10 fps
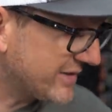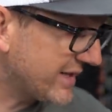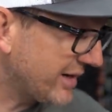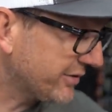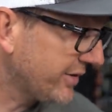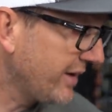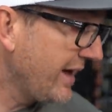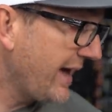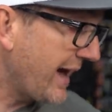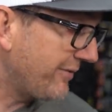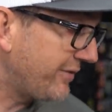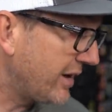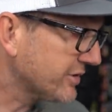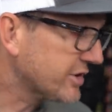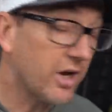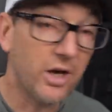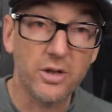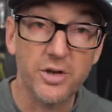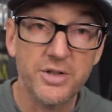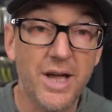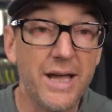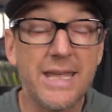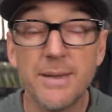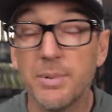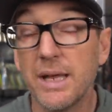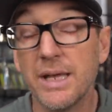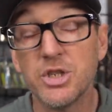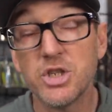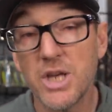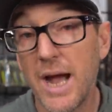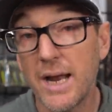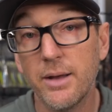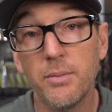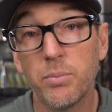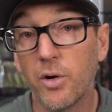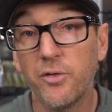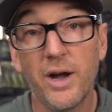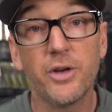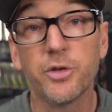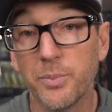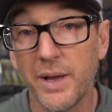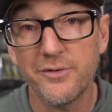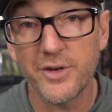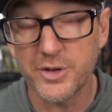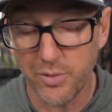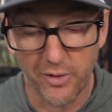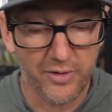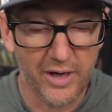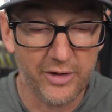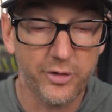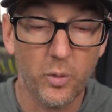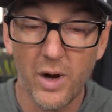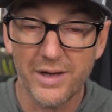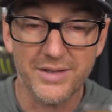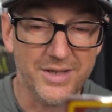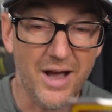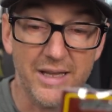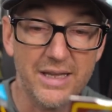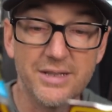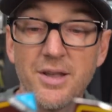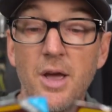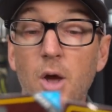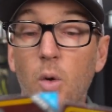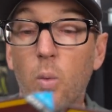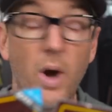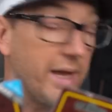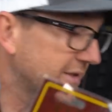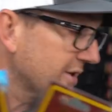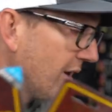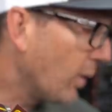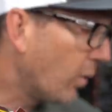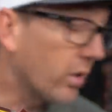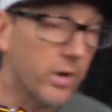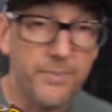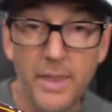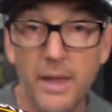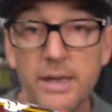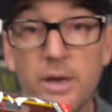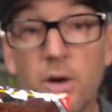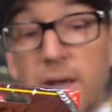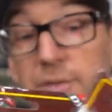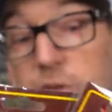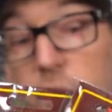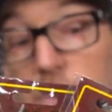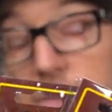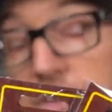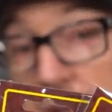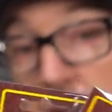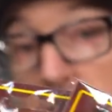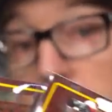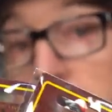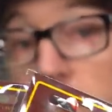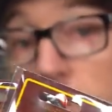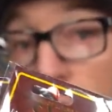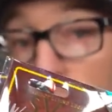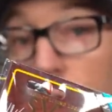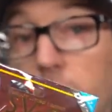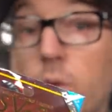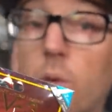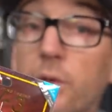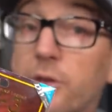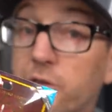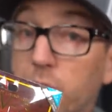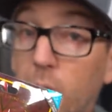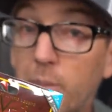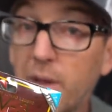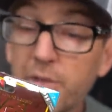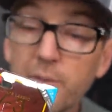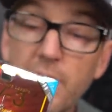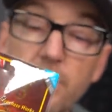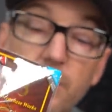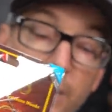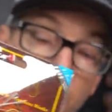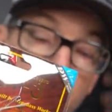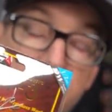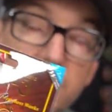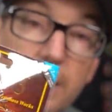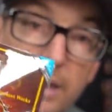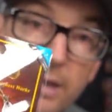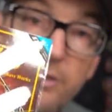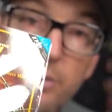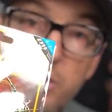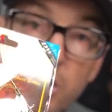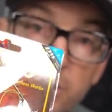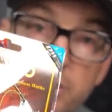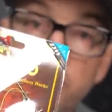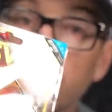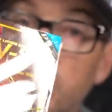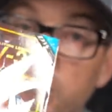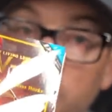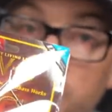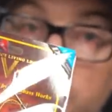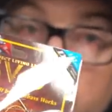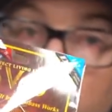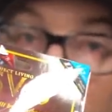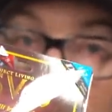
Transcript: 8 ounce, half ounce. Colors, I keep it in shad profiles or bait fish profiles. So Wakasagis, white, or you know, if there's a little stain to the water or there's smallmouth around, then I'll mix in some chartreuse, like a chartreuse and